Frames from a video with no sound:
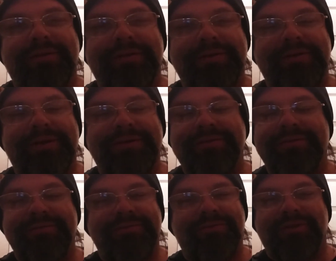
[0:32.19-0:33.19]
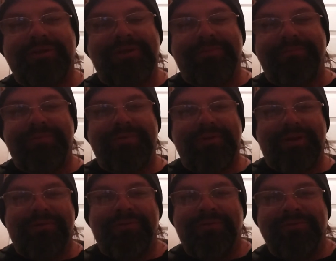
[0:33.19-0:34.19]
I, I looked up, I
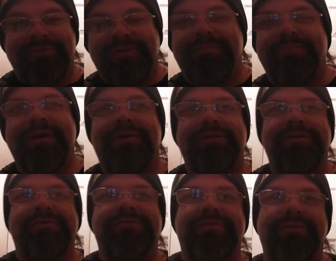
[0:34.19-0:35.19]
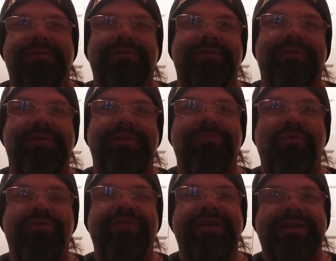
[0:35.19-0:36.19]
don't know, somehow this, the
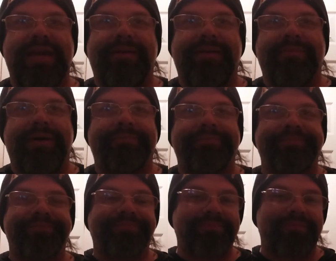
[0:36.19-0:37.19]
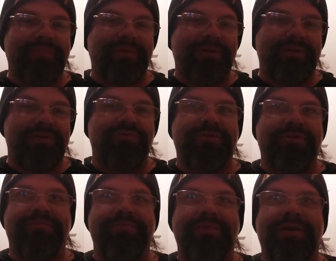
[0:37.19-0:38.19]
movie came up. And it's
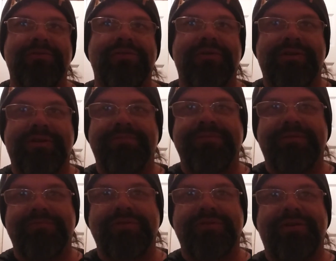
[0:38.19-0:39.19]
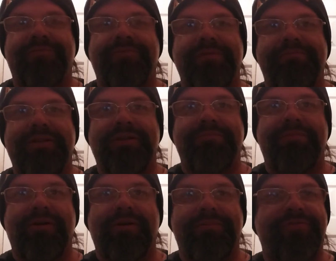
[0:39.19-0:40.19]
with, and I was looking up some stuff with Billy
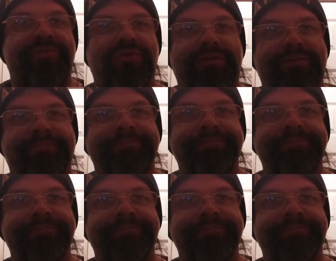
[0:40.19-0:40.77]
Bob Thornton.